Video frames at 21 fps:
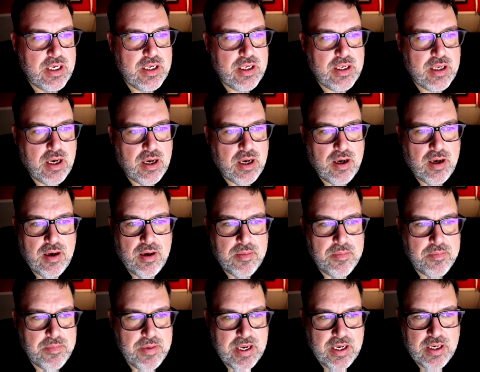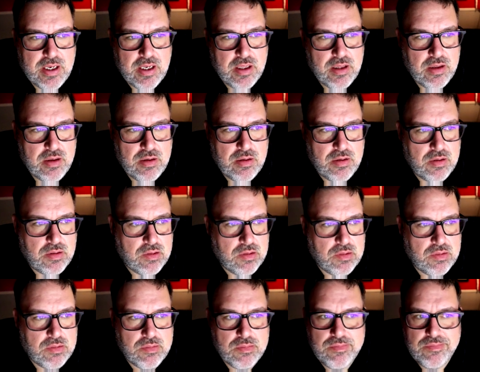uh, make a
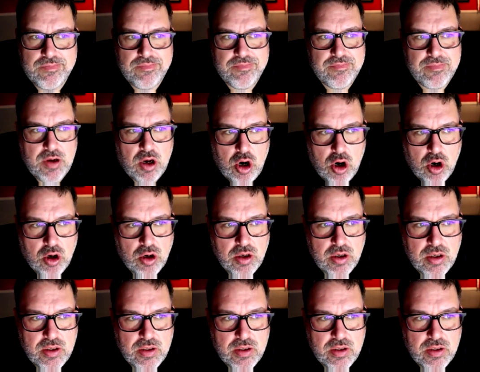little heart